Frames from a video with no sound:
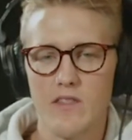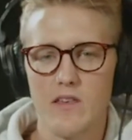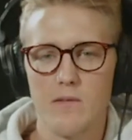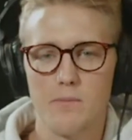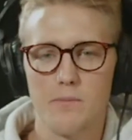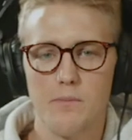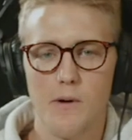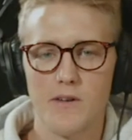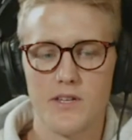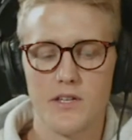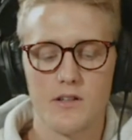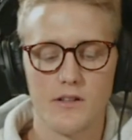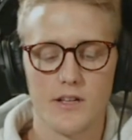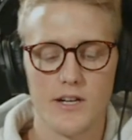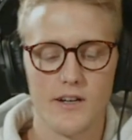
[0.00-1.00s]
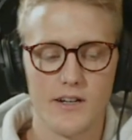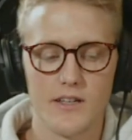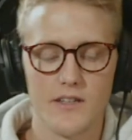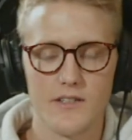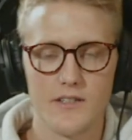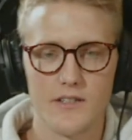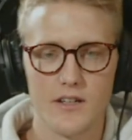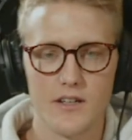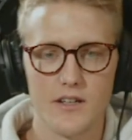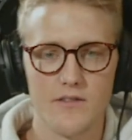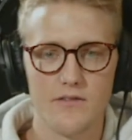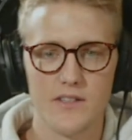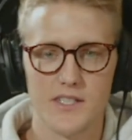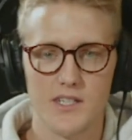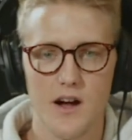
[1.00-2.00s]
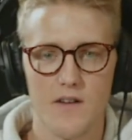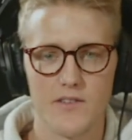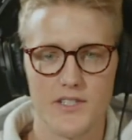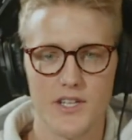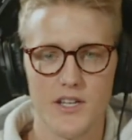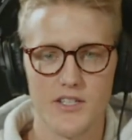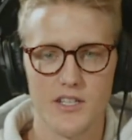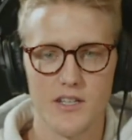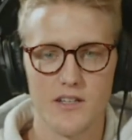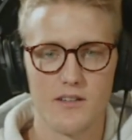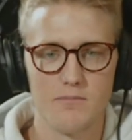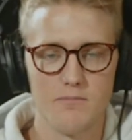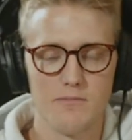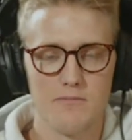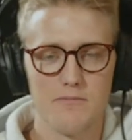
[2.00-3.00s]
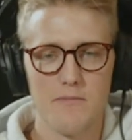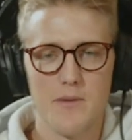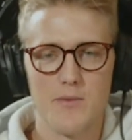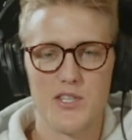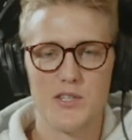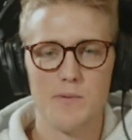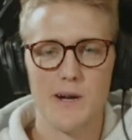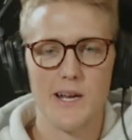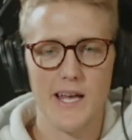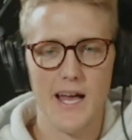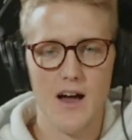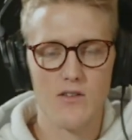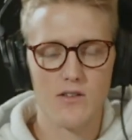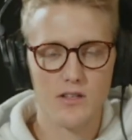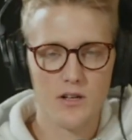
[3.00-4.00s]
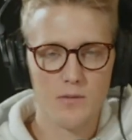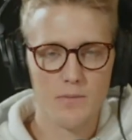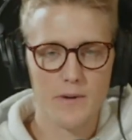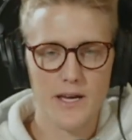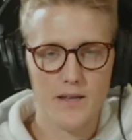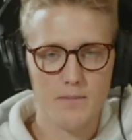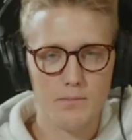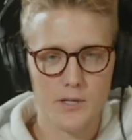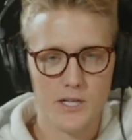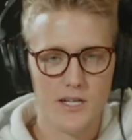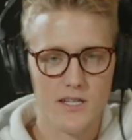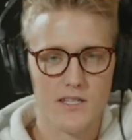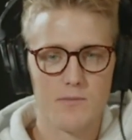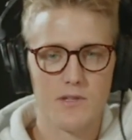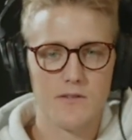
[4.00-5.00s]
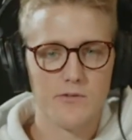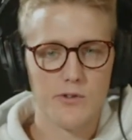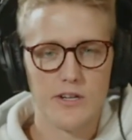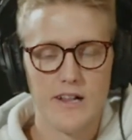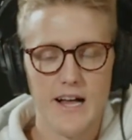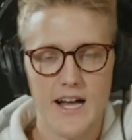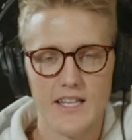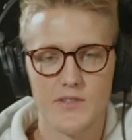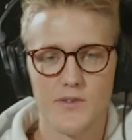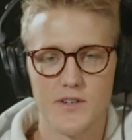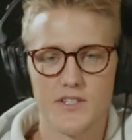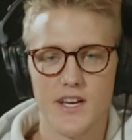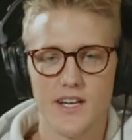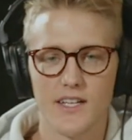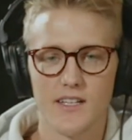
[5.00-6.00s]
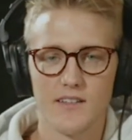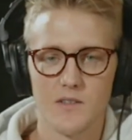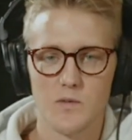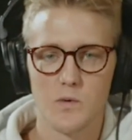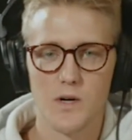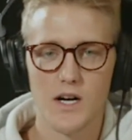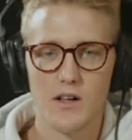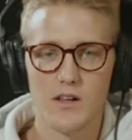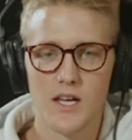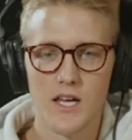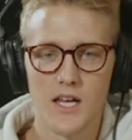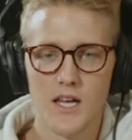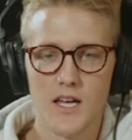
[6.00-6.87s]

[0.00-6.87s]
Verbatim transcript: the particularities of this conversation, maybe spreading out a little bit, putting on some tinfoil hats for a second as well.